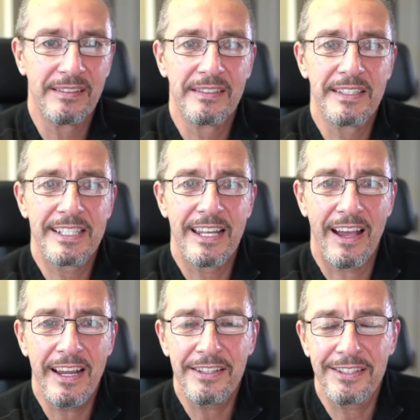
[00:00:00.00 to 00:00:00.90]

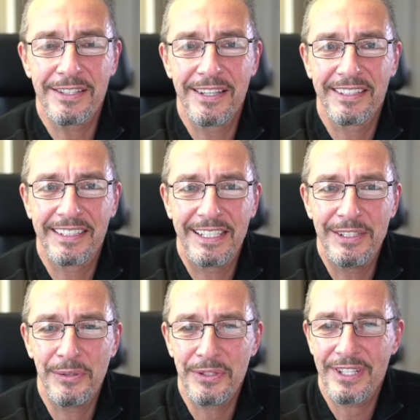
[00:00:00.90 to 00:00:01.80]
slides,
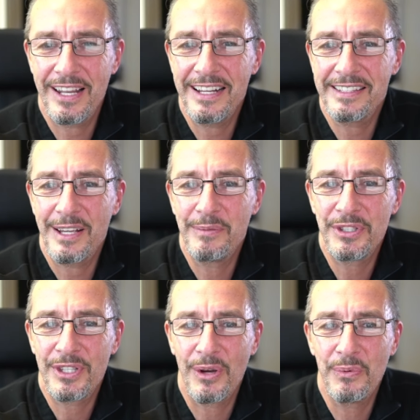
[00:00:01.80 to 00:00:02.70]
keynote slides I will
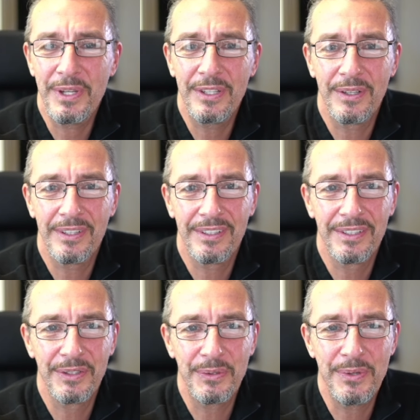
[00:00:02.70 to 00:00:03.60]
show
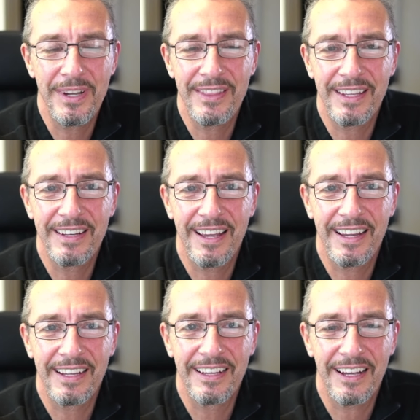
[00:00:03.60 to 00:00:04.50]
you, and then
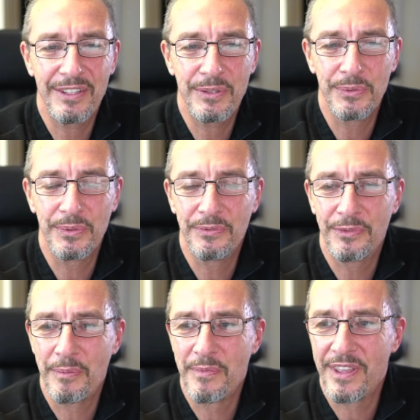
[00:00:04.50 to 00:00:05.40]
I guide you
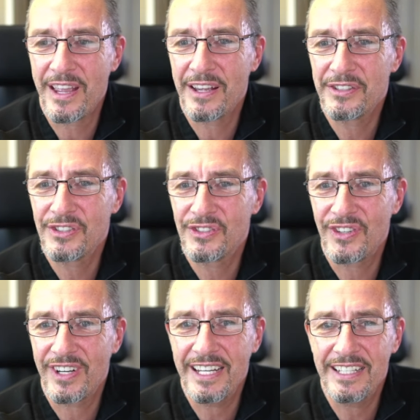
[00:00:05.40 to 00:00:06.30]
from there
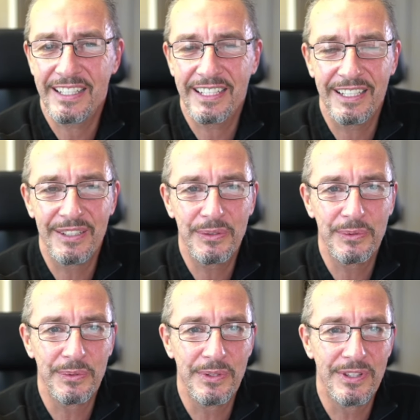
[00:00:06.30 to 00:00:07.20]
straight
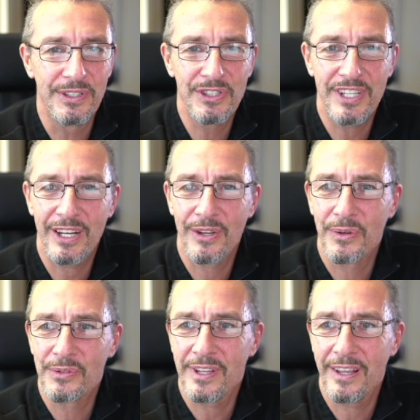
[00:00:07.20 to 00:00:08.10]
into the
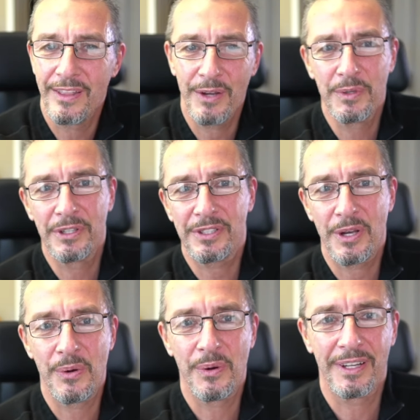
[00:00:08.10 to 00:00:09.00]
shadows, and then we just
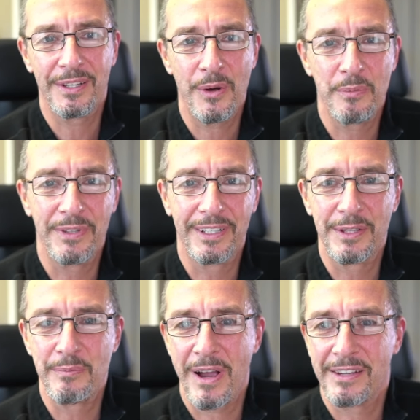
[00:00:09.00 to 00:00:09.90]
go in opening
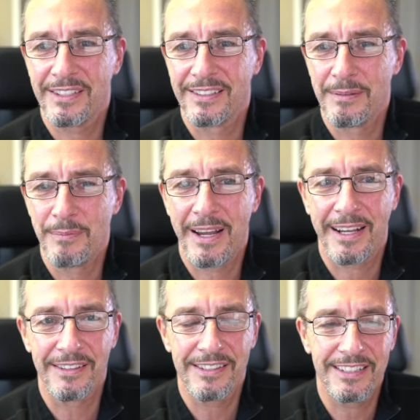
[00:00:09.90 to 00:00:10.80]
the mic
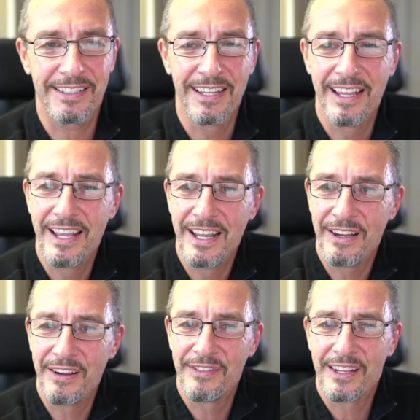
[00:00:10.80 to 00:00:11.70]
and see
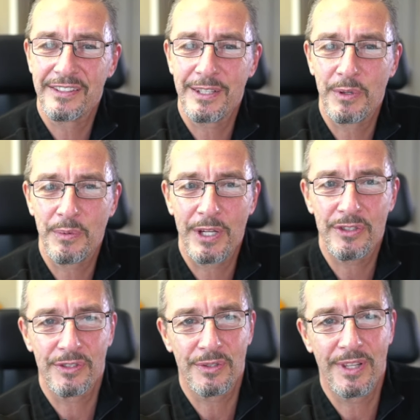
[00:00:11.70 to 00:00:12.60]
if there are some
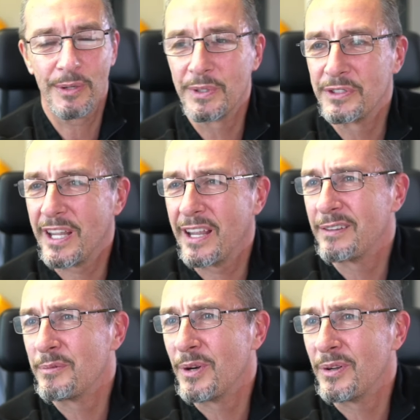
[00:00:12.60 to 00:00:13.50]
questions. So that will take
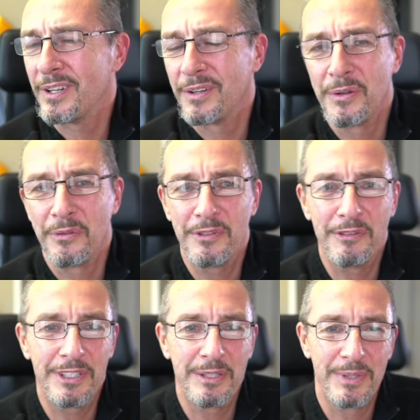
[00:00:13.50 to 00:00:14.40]
about, I don't know,
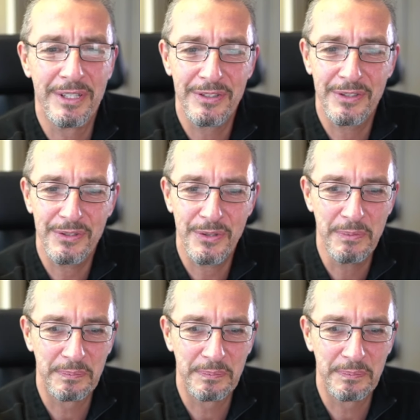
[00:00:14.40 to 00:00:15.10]
15 minutes or so.